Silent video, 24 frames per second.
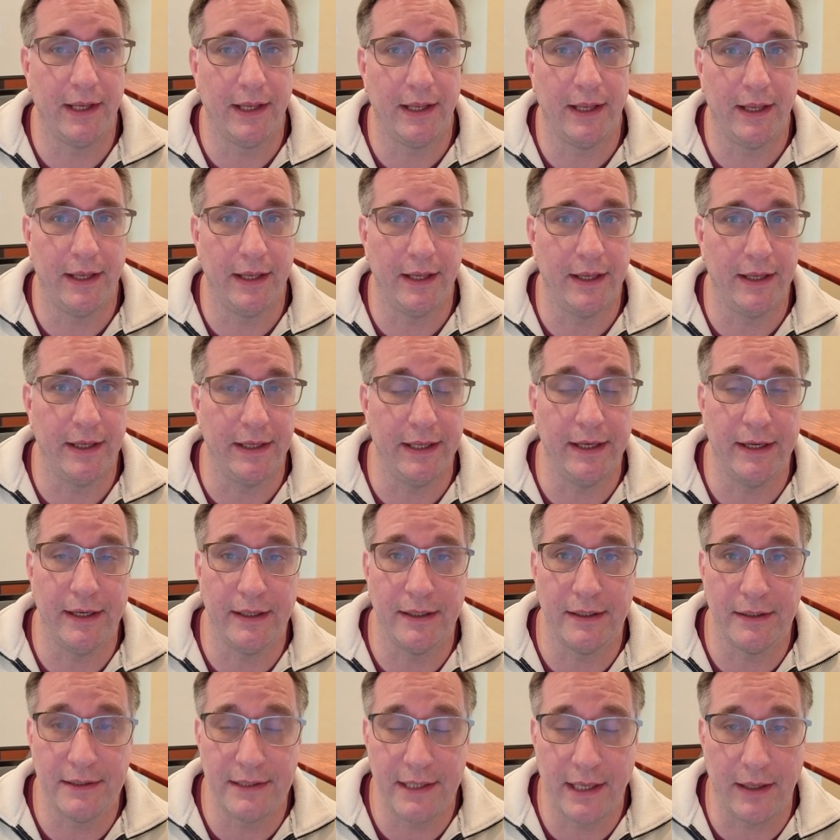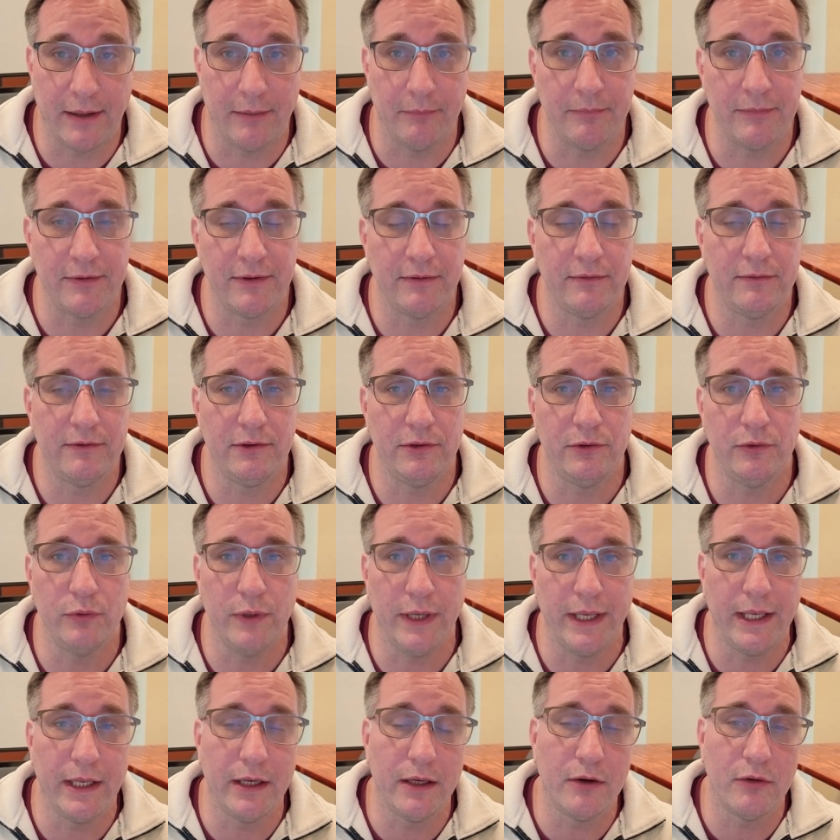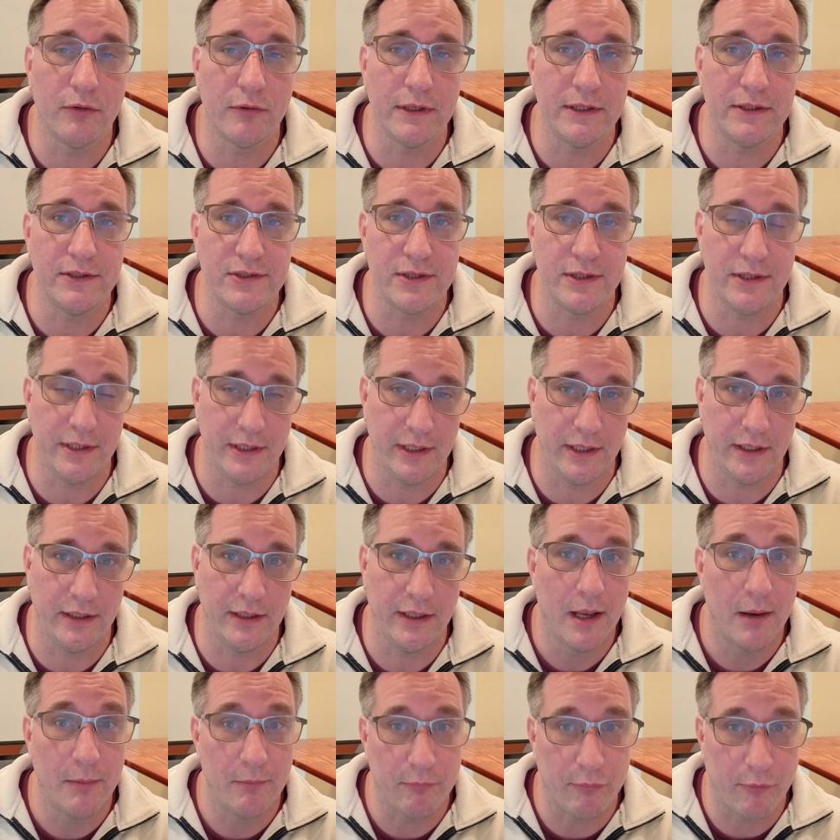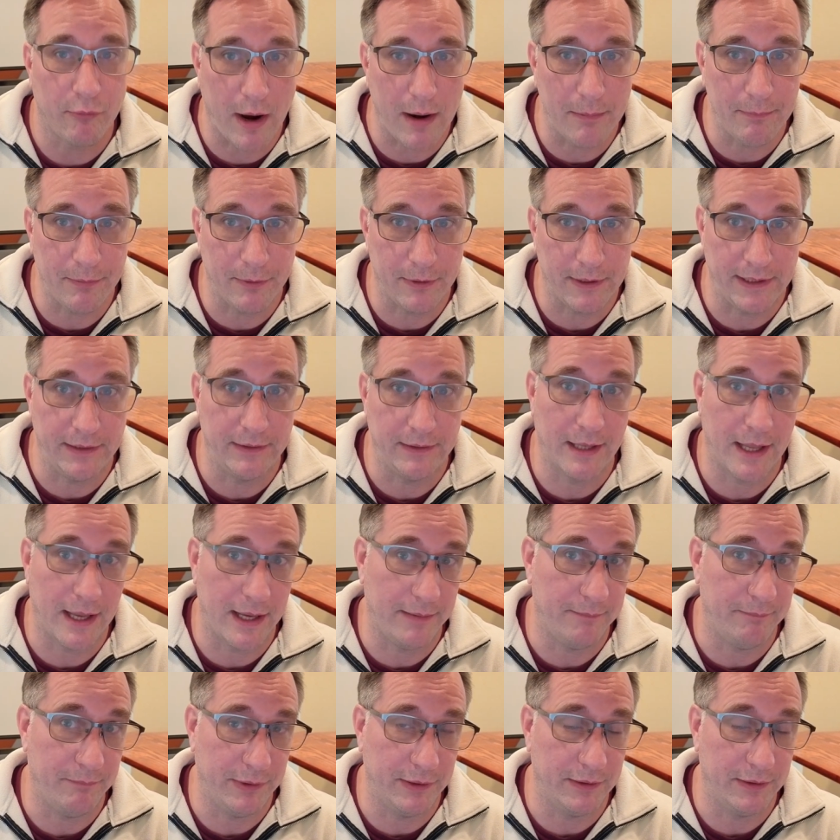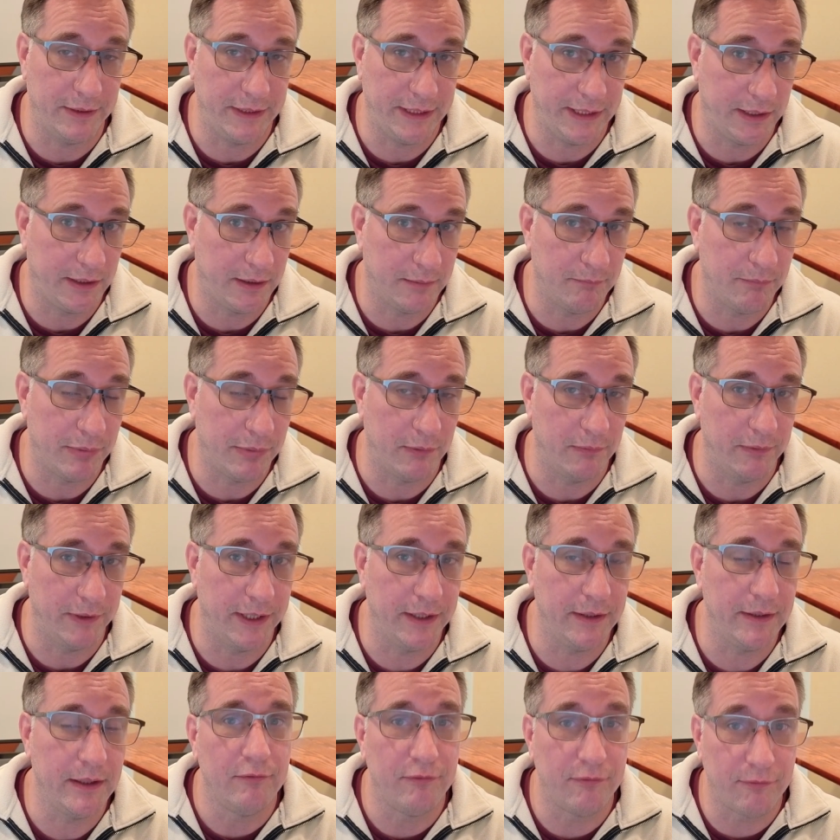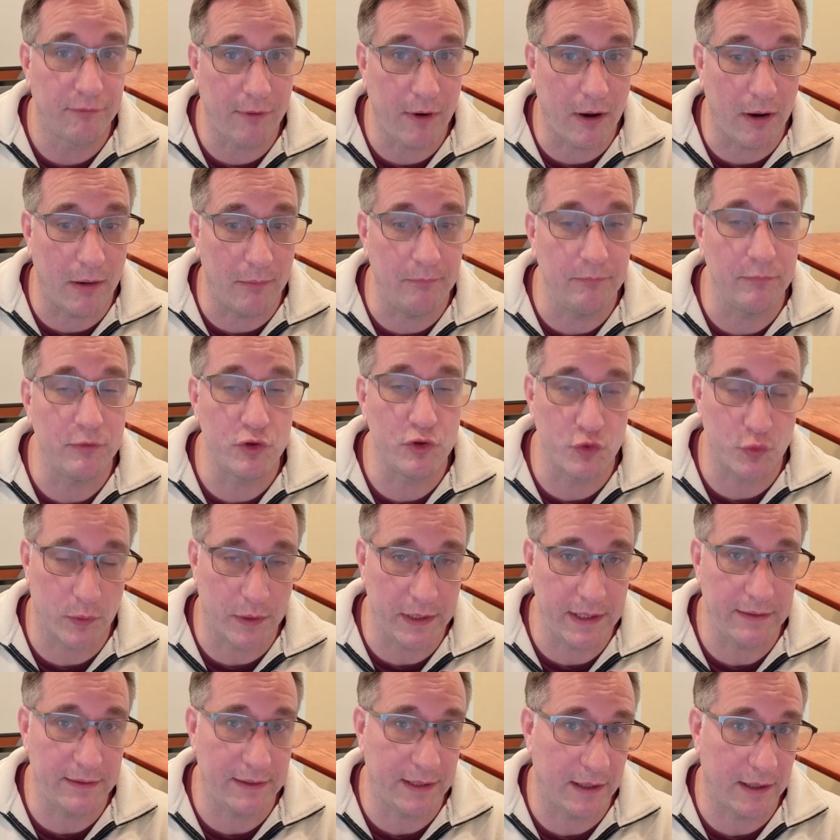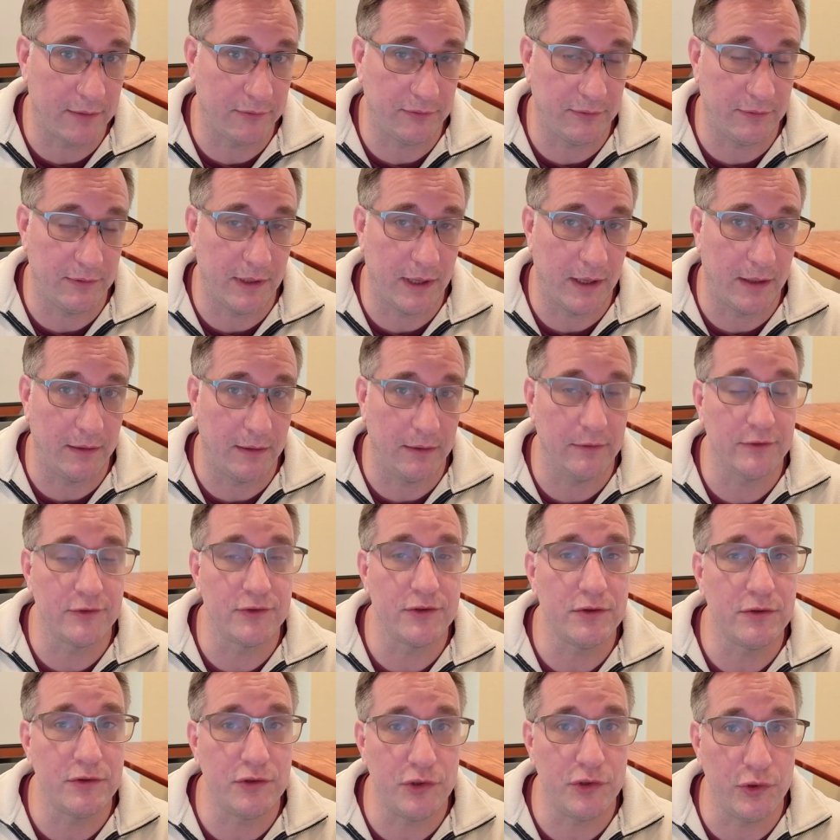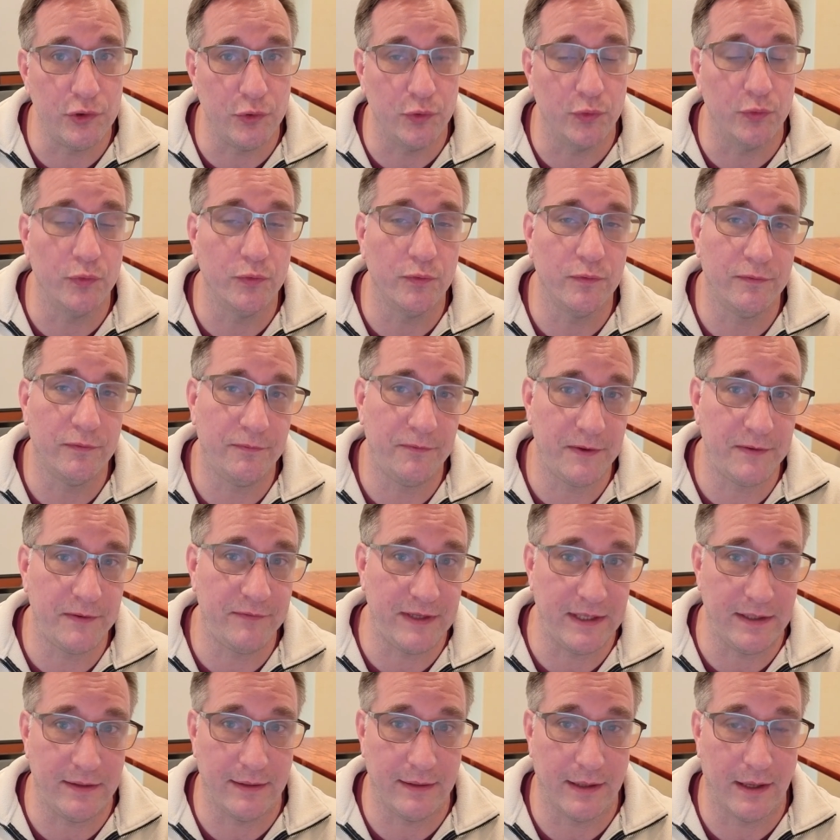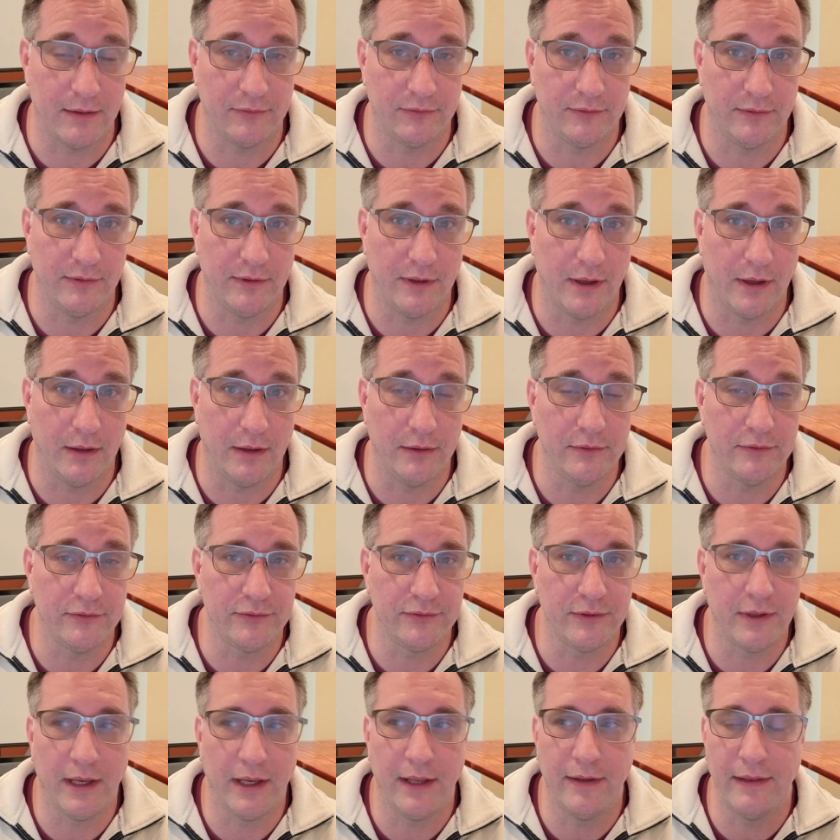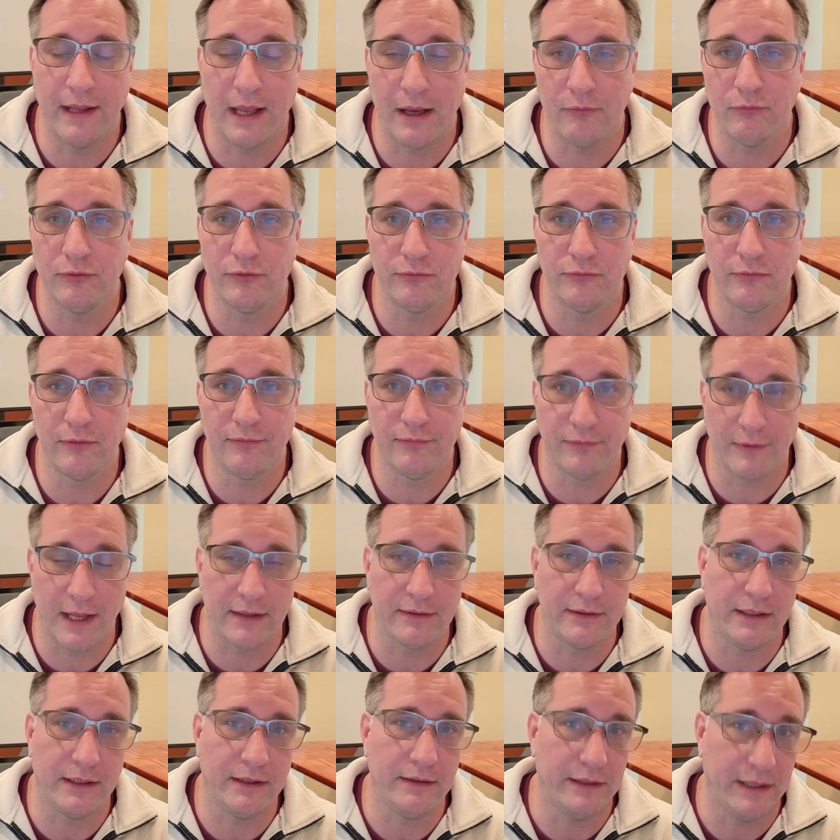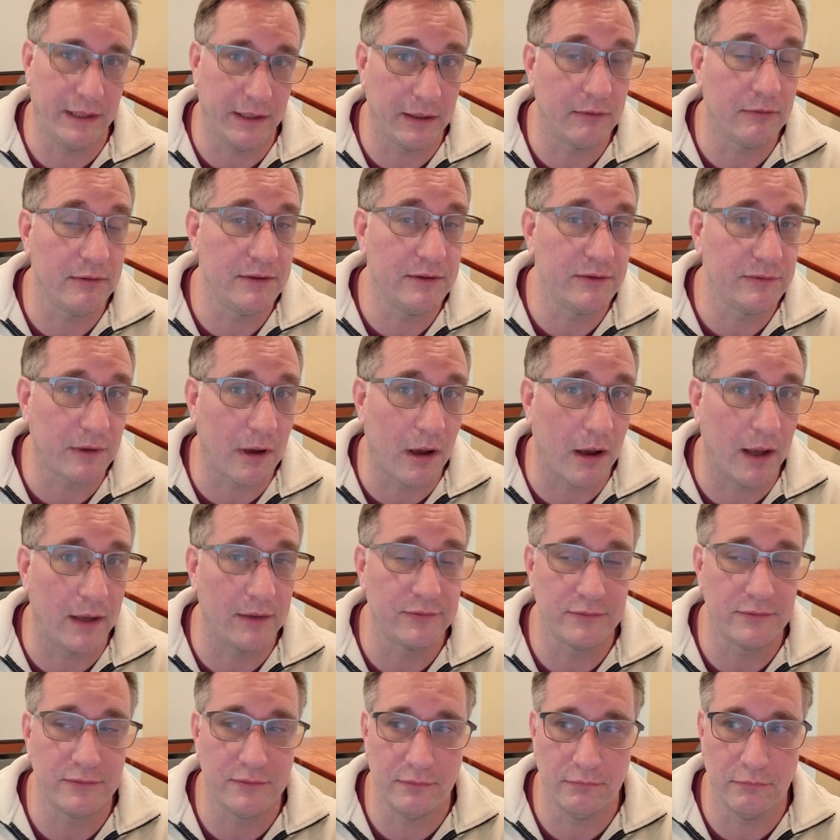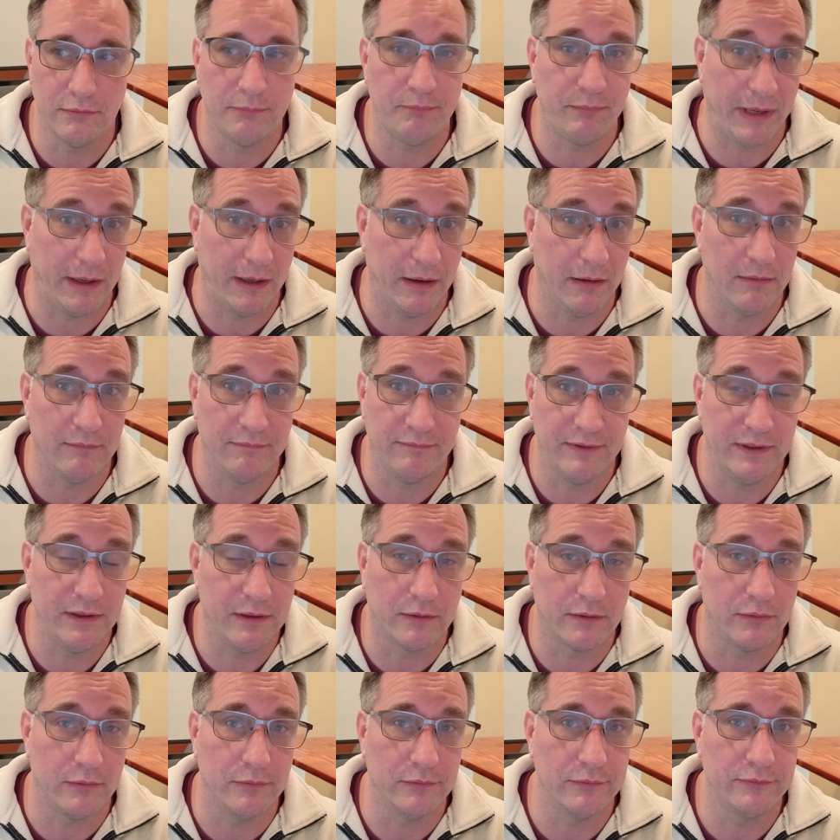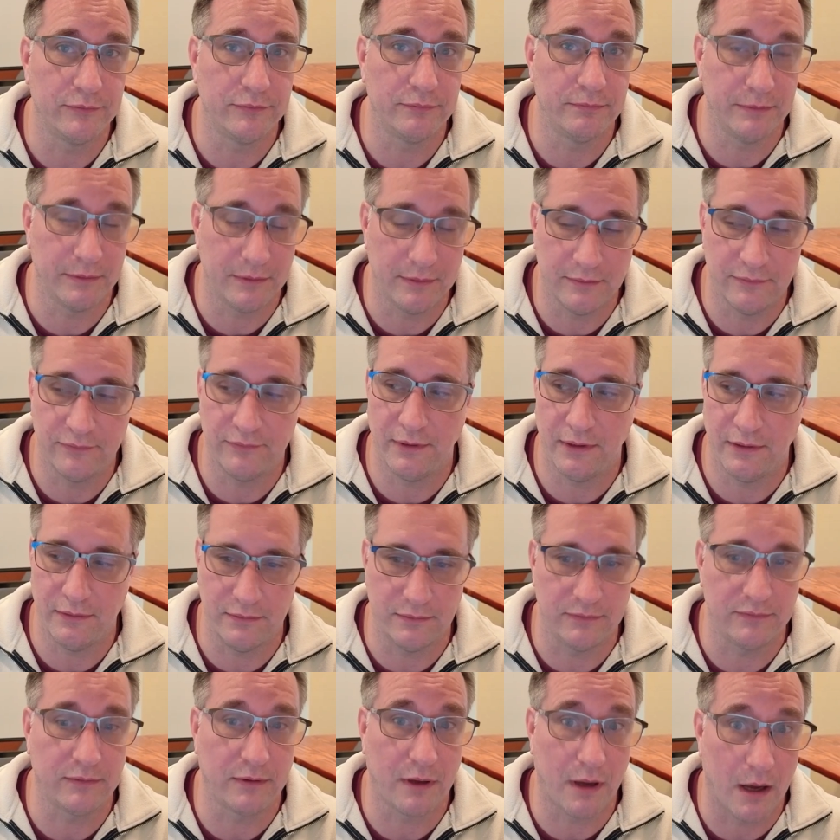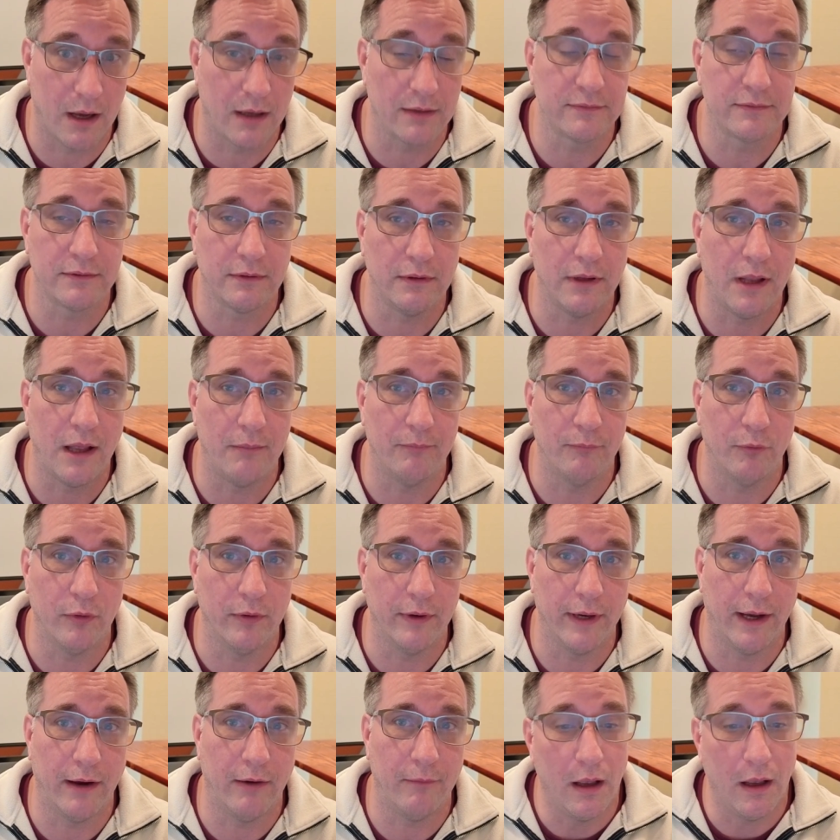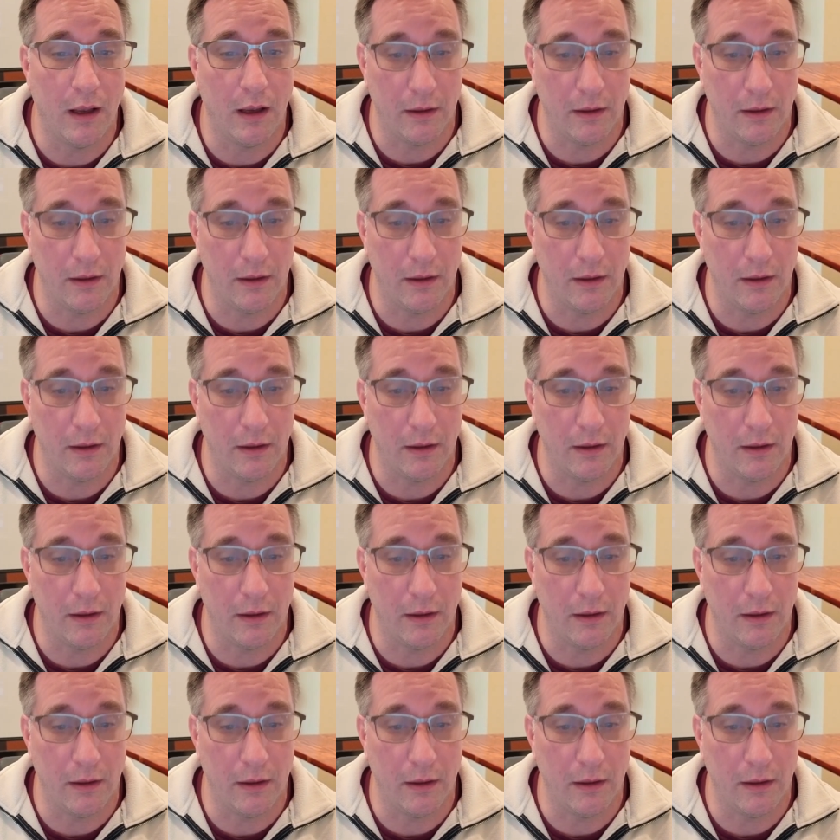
in an attempt to increase the property liability component from $20,000 to $50,000. And that was reflecting the increased cost to repair vehicles because they just cost a lot more now.